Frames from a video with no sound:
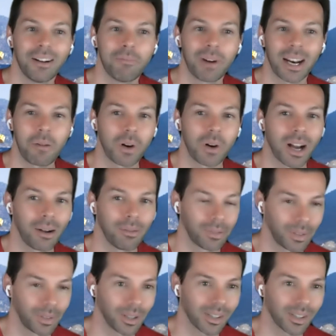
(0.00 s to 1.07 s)
But it will come
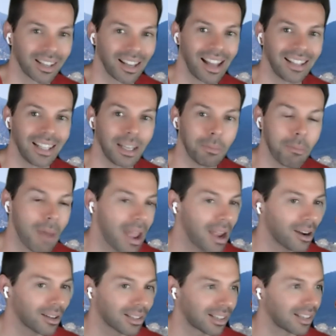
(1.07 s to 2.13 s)
first. And the
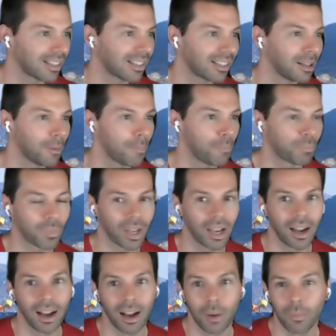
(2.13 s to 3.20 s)
mayor system,
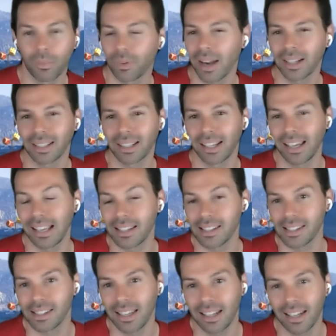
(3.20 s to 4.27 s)
frankly,
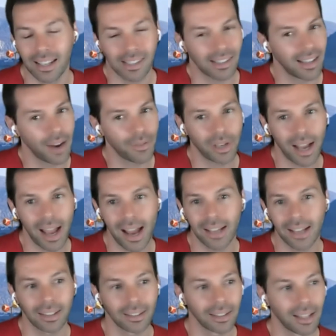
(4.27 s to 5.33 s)
it's never
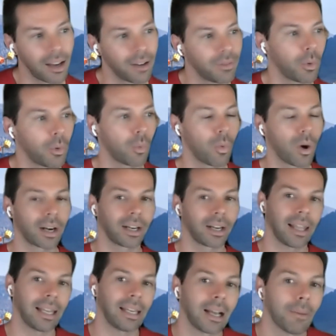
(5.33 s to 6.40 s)
had the love that we wanted
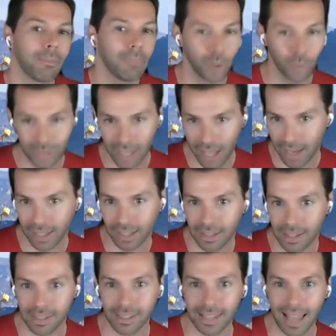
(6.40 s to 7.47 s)
in communicating
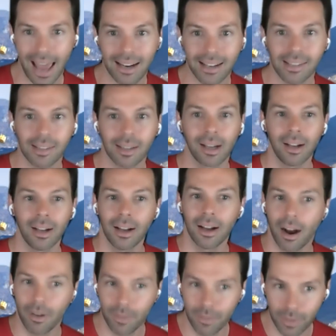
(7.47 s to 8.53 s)
the status
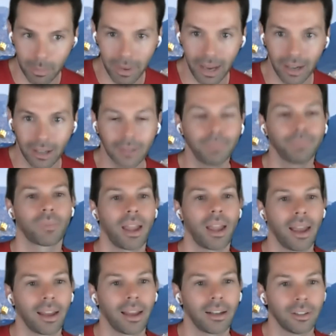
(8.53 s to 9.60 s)
of the mayor
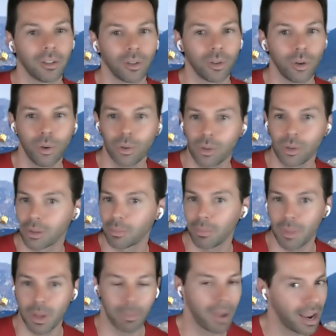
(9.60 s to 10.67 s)
and who's
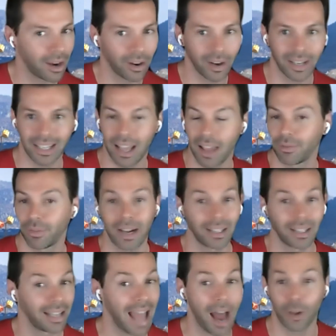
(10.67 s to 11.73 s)
the mayor, and
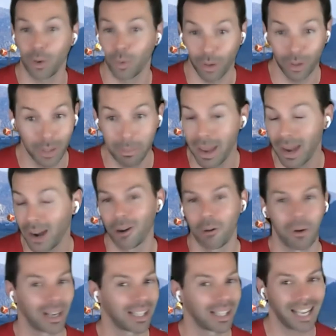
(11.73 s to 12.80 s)
frankly, how do you earn the mayor and
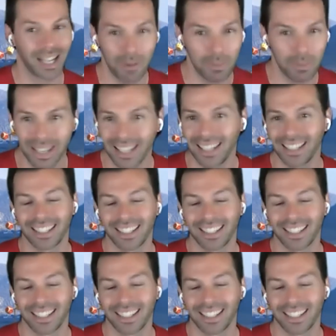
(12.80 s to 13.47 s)
what does that even mean?